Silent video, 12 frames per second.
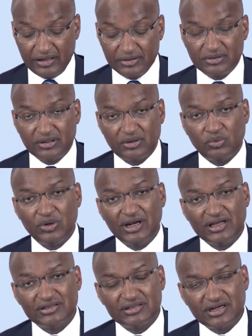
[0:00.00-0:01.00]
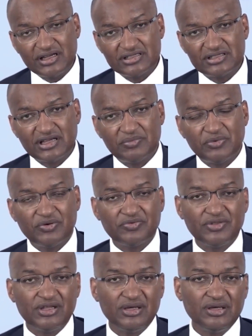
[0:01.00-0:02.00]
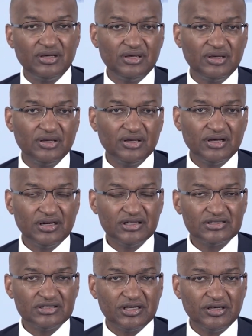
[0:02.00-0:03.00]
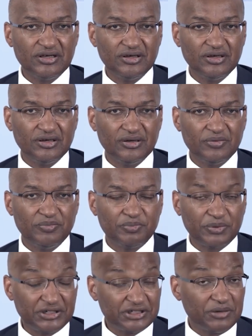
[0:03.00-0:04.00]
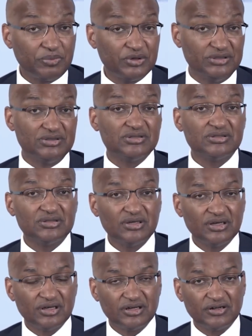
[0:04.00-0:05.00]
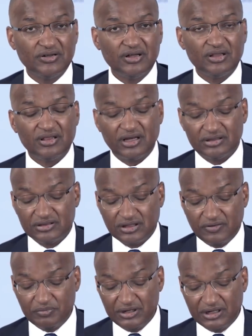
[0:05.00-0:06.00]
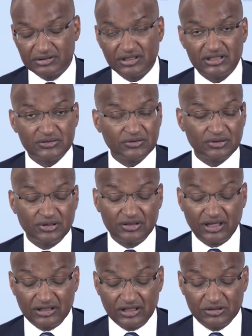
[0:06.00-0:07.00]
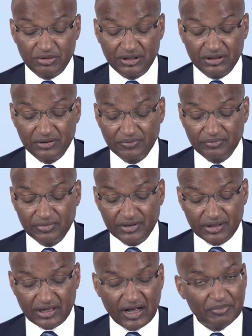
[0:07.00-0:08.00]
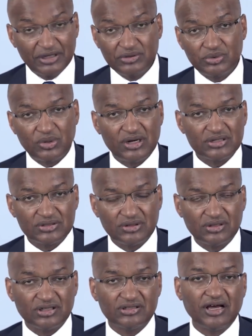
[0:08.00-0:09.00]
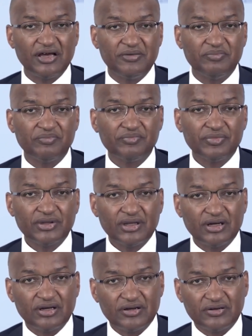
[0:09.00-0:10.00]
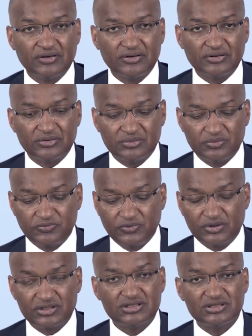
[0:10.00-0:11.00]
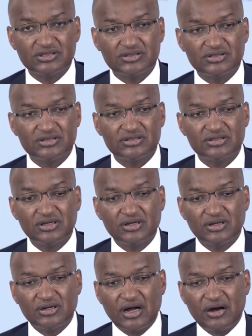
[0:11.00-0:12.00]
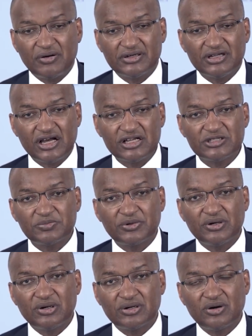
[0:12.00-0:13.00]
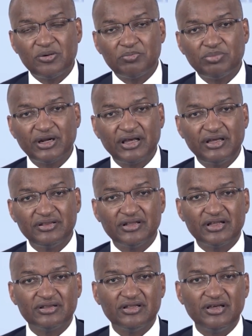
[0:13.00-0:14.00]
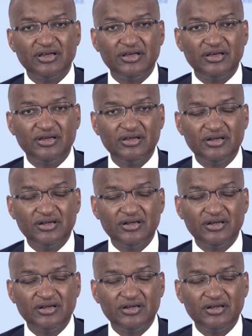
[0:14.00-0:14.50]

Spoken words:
will address some of the, let's say, pressure points, yeah, that have been addressed, or that has been coming to us all the time. For instance, our diaspora complained that they,